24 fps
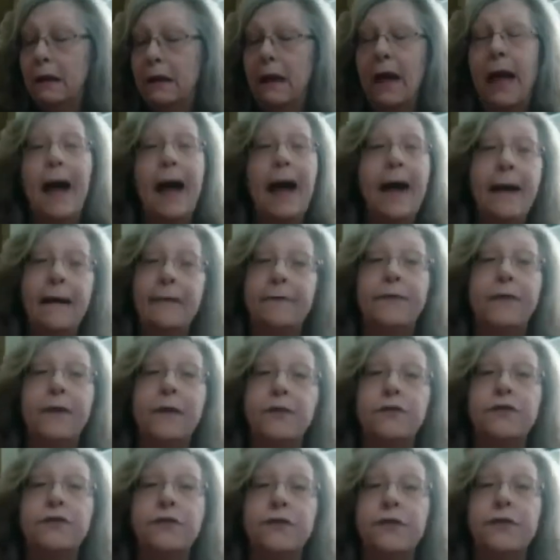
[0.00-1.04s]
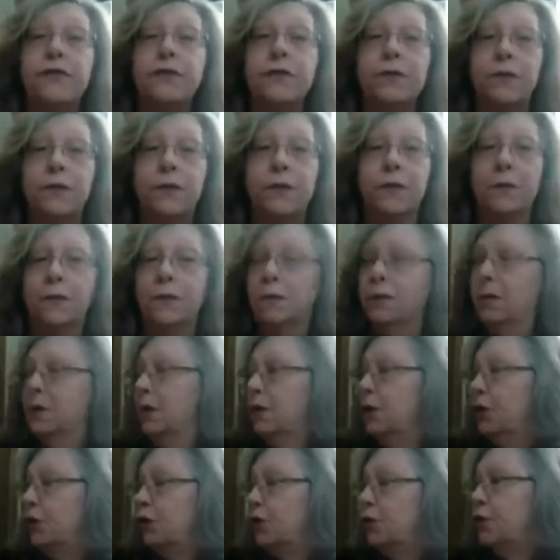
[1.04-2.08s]
I have those too.
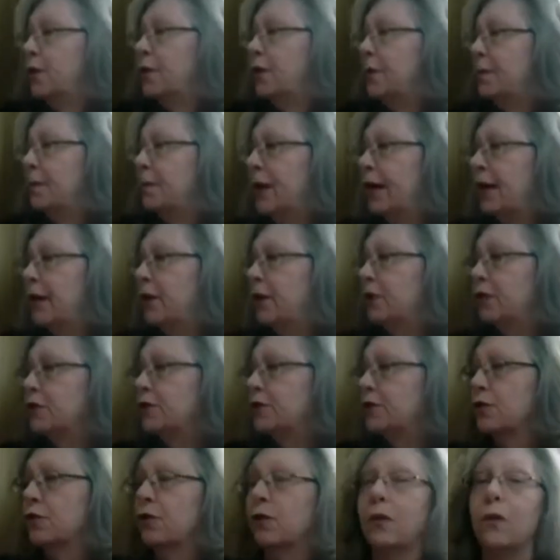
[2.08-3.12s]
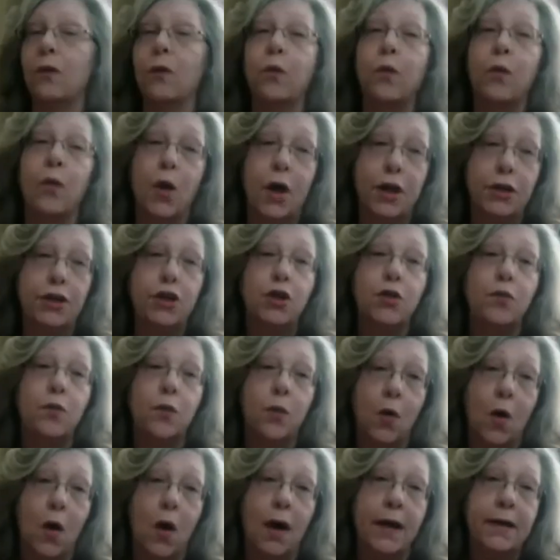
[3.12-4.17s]
You can make your journal what you
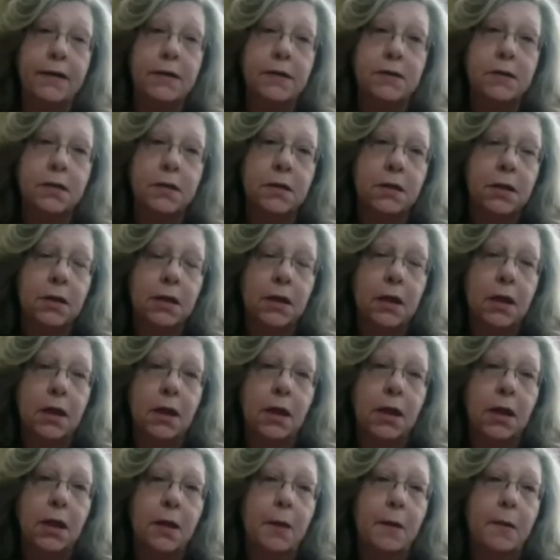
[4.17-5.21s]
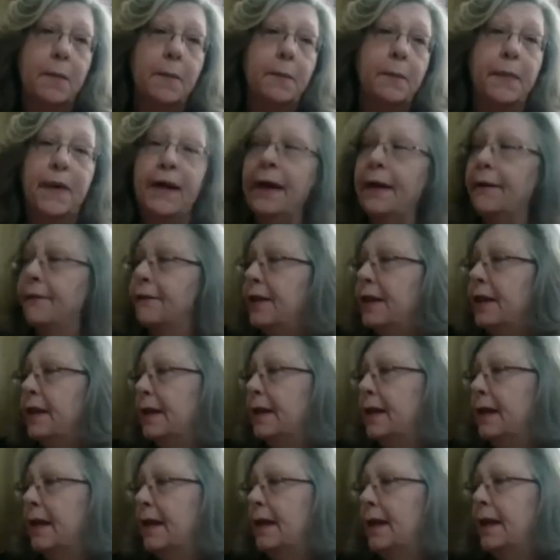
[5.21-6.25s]
want, but
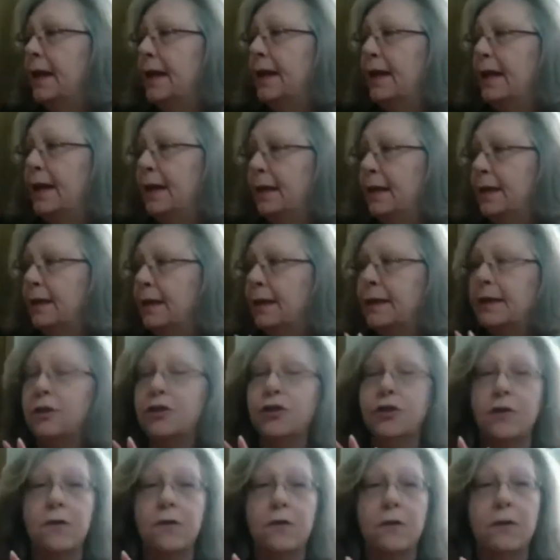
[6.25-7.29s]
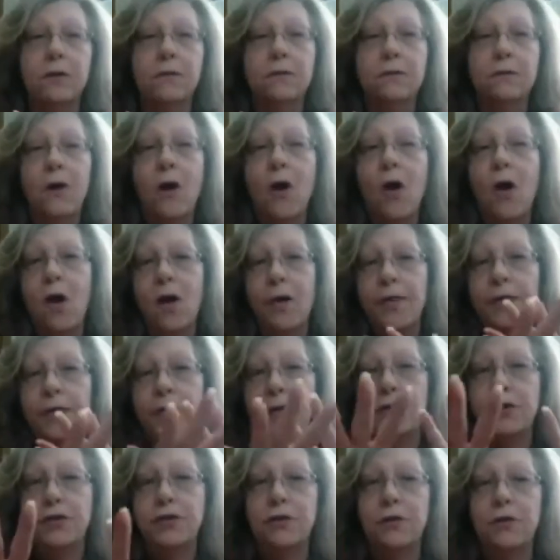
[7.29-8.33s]
everything in the journal, on the
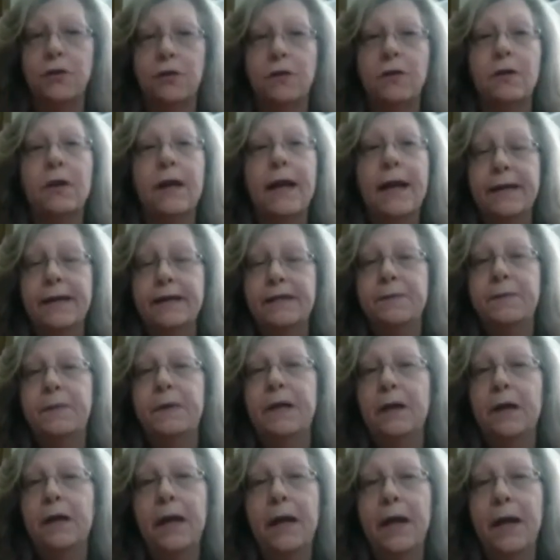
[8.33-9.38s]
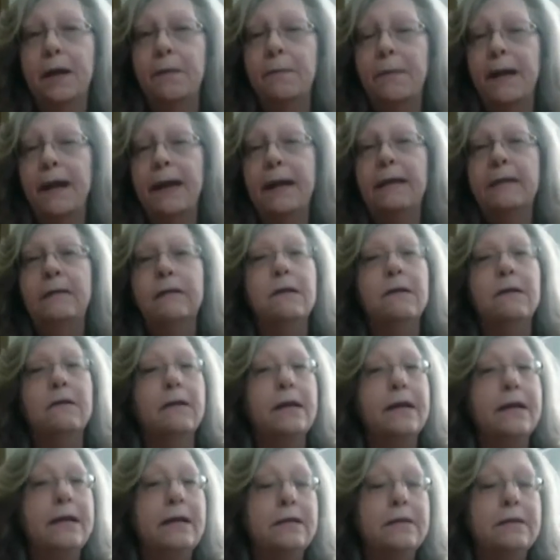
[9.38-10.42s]
journal, has been handmade. There
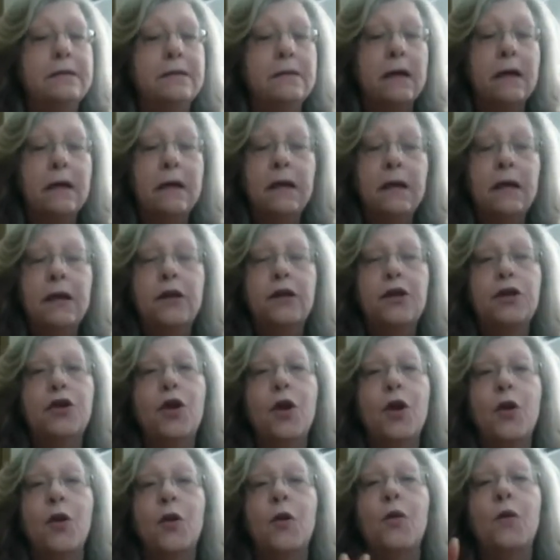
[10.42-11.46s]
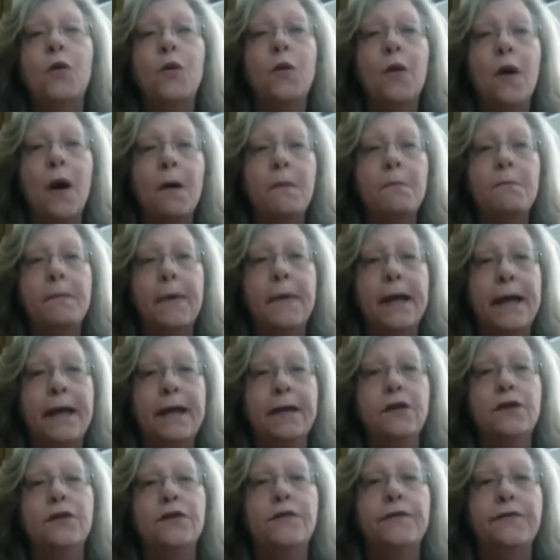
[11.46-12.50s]
is no
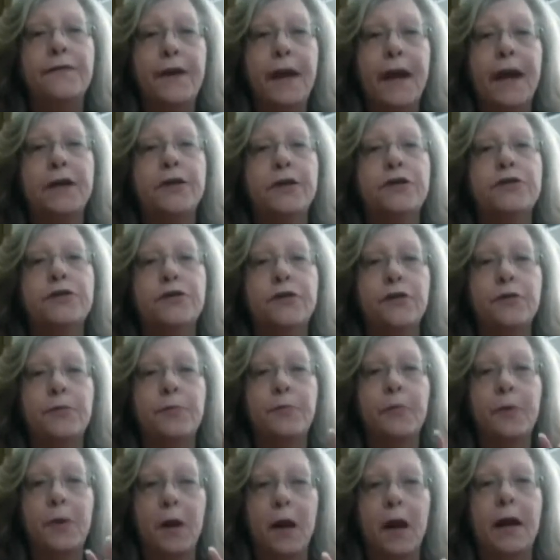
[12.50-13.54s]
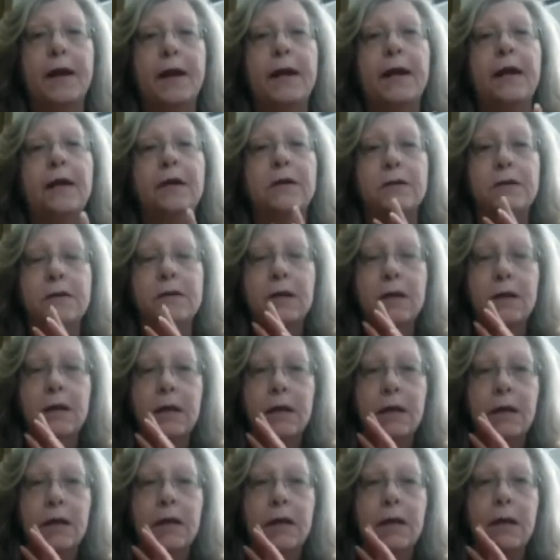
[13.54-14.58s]
manufactured product
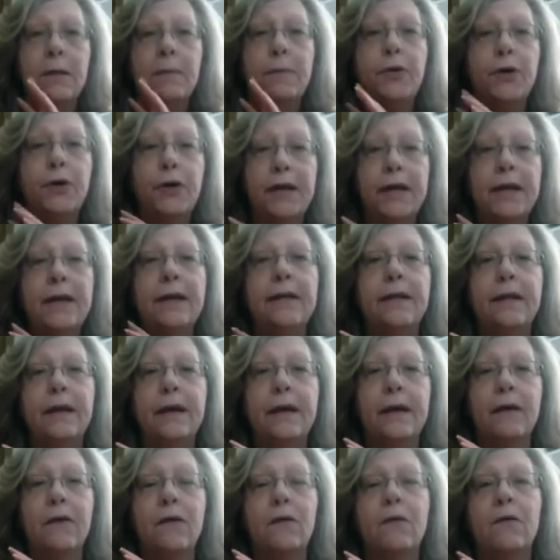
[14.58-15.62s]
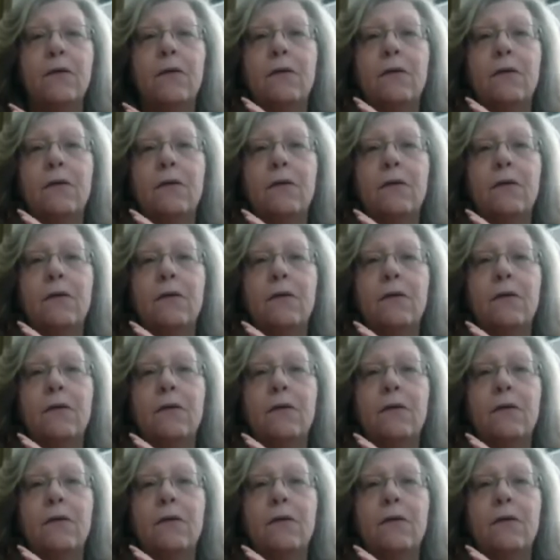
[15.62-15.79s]
put in there